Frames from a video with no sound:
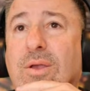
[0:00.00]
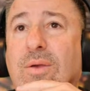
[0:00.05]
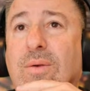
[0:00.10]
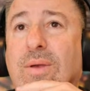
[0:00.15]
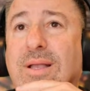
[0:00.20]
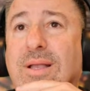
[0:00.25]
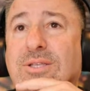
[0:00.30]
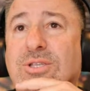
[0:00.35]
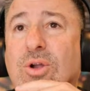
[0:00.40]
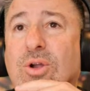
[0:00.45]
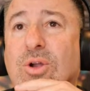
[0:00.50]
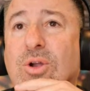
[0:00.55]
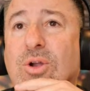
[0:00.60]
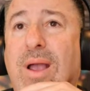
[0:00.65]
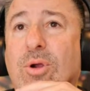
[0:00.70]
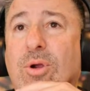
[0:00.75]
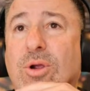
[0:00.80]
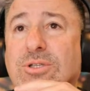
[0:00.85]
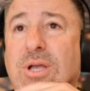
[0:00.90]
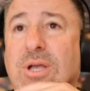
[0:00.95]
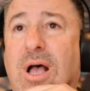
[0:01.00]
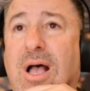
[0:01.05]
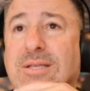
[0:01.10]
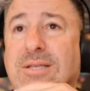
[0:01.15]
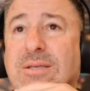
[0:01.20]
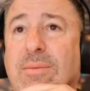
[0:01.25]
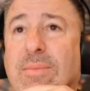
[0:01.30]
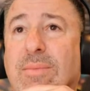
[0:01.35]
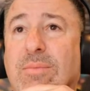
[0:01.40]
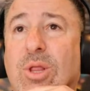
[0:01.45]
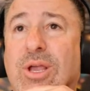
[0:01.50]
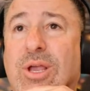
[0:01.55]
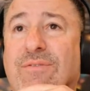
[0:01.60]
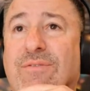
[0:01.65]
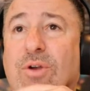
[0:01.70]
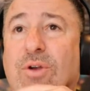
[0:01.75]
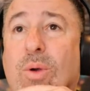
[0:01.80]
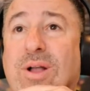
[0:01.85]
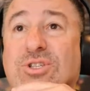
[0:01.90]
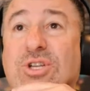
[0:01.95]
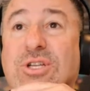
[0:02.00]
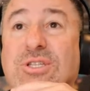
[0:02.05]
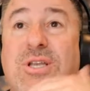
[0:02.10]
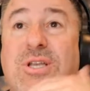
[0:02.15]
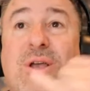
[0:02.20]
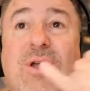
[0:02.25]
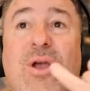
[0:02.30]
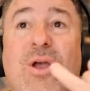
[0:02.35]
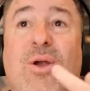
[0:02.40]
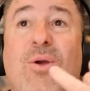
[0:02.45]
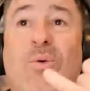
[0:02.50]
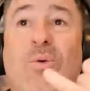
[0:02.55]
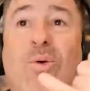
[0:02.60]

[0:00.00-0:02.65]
Instagrammers, awesome. I'm looking for questions.